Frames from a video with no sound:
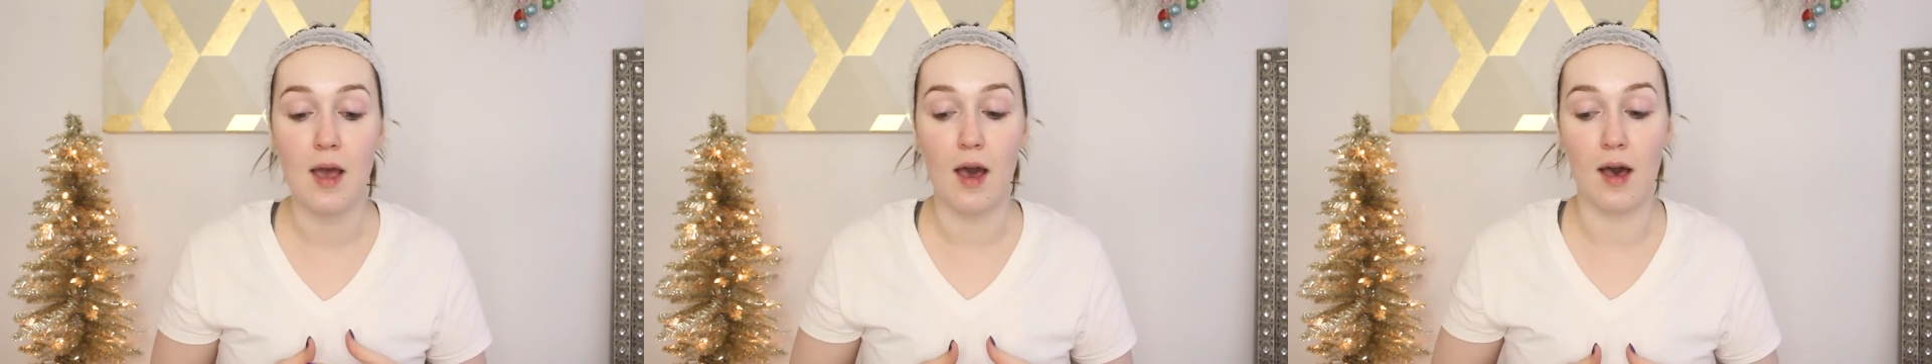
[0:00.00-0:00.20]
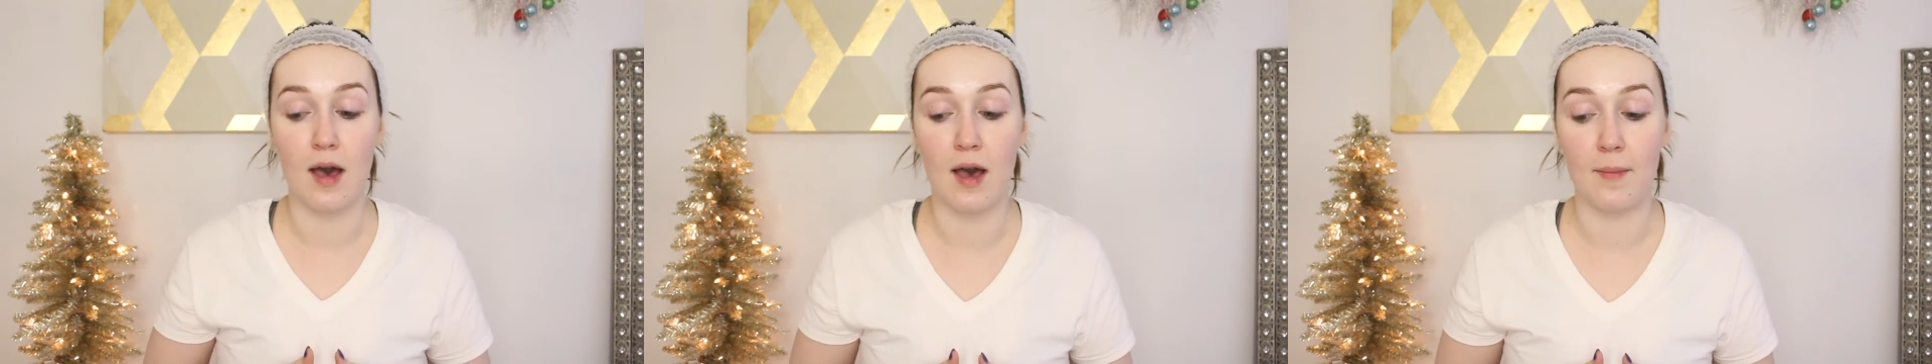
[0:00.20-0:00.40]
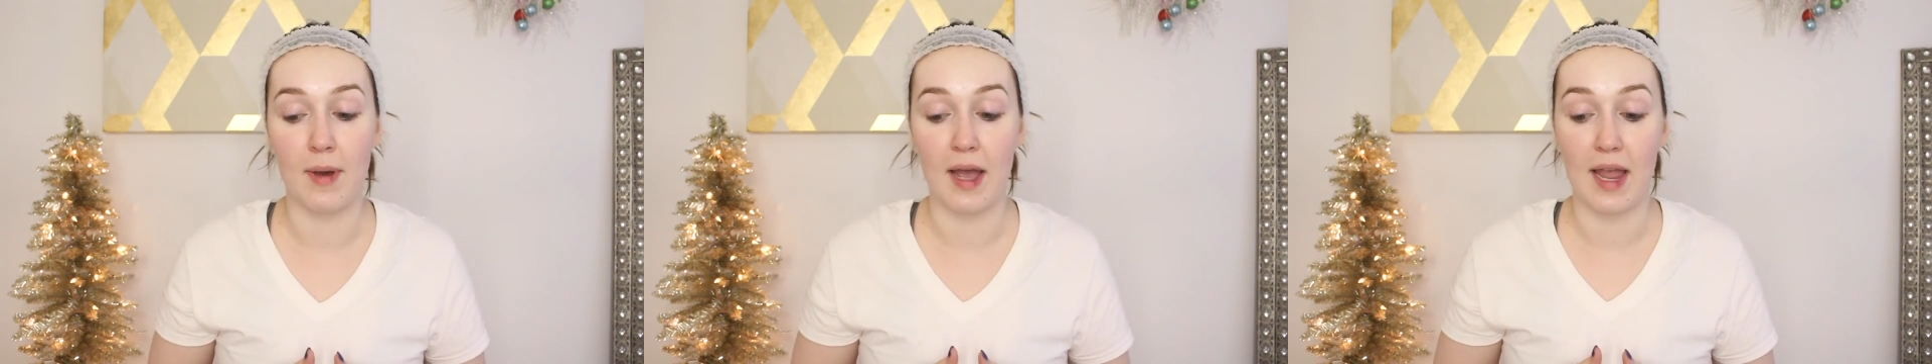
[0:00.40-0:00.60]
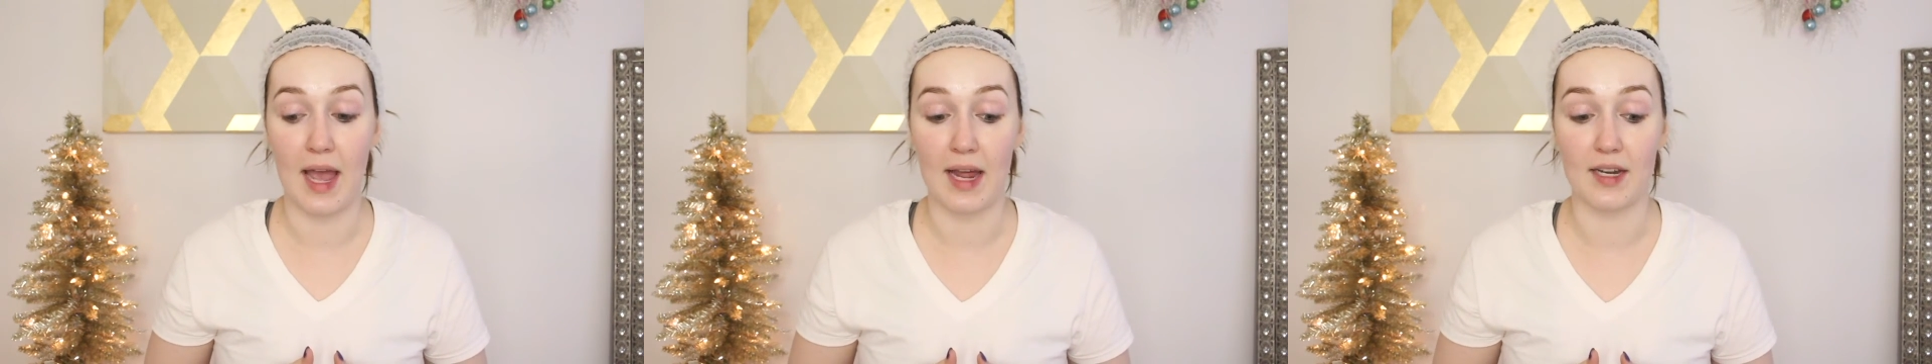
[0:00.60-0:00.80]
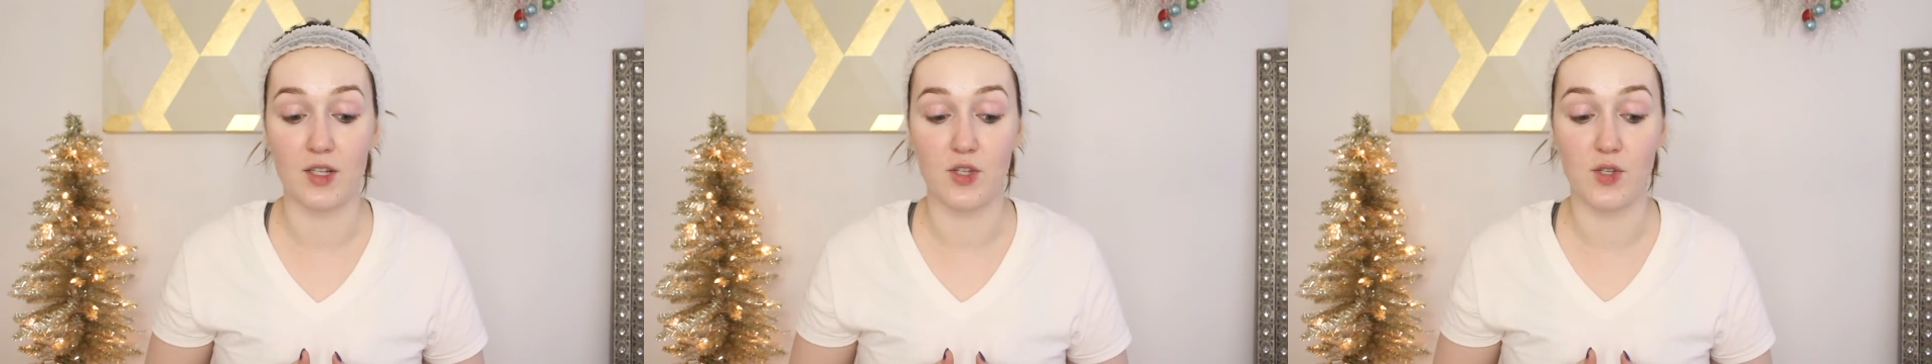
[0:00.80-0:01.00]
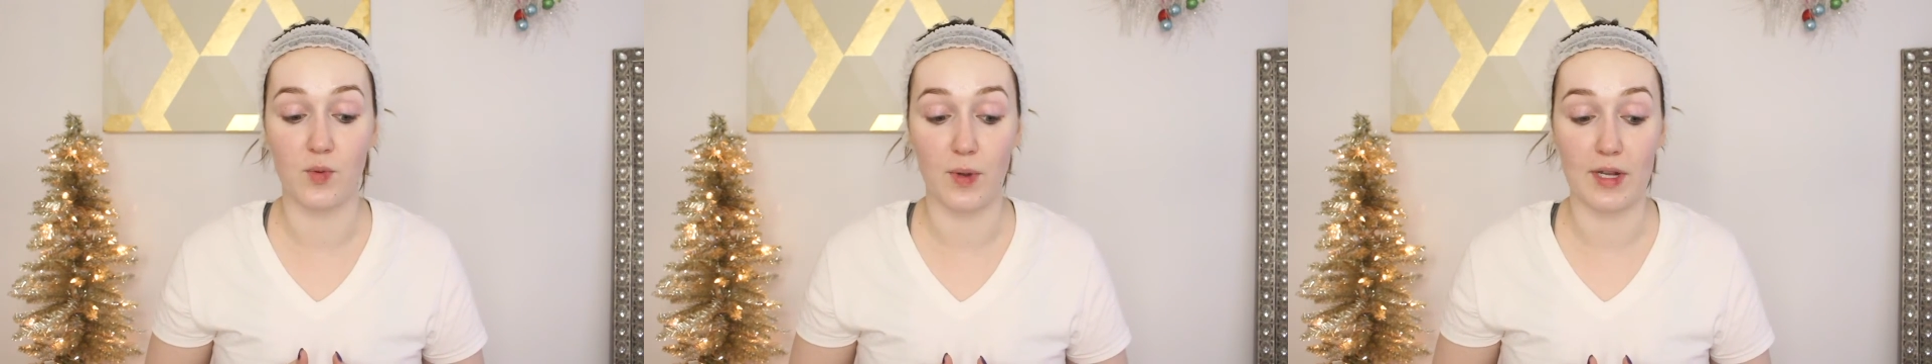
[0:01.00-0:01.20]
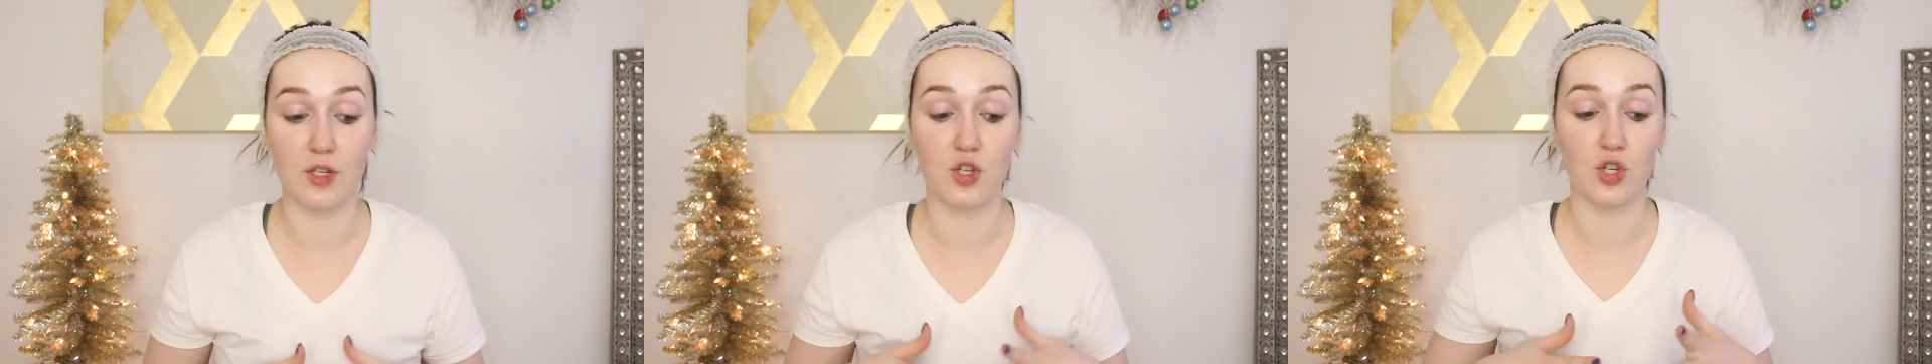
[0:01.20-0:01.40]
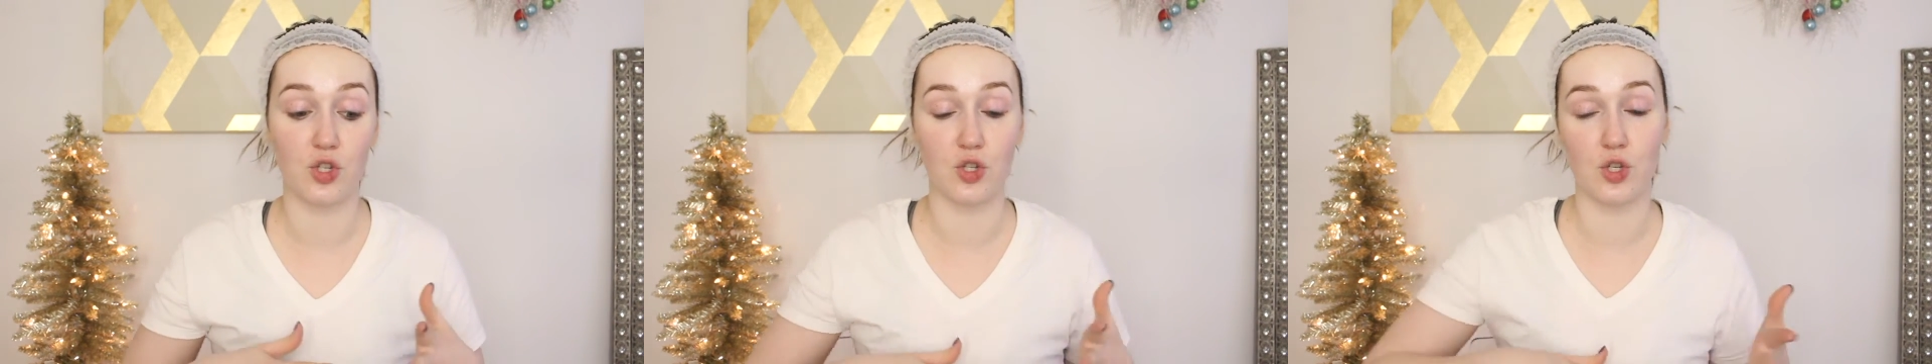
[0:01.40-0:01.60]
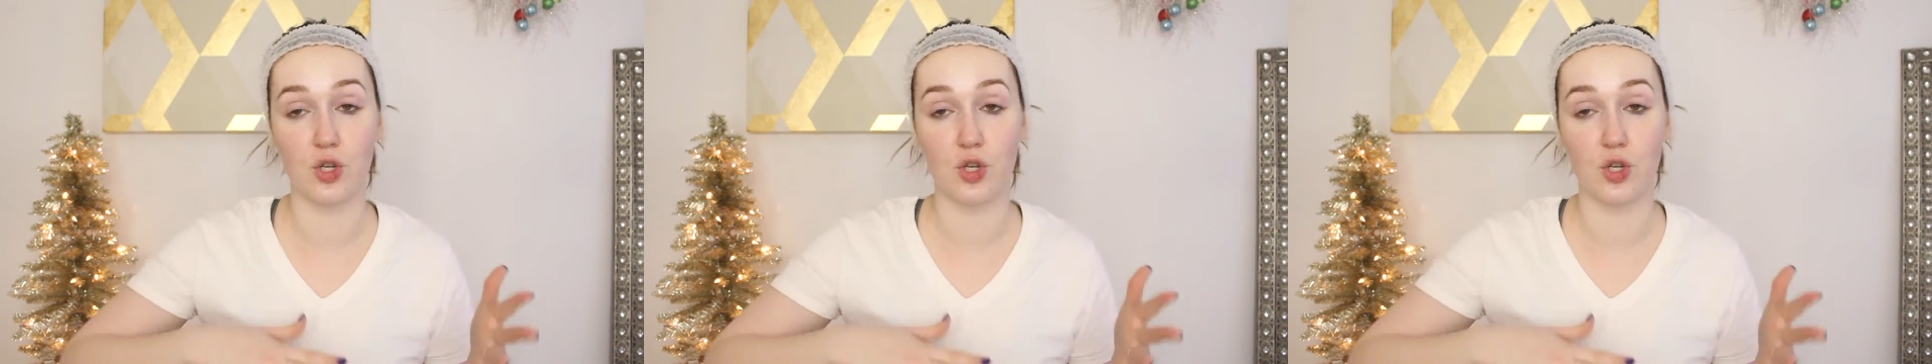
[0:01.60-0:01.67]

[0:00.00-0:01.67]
I had to switch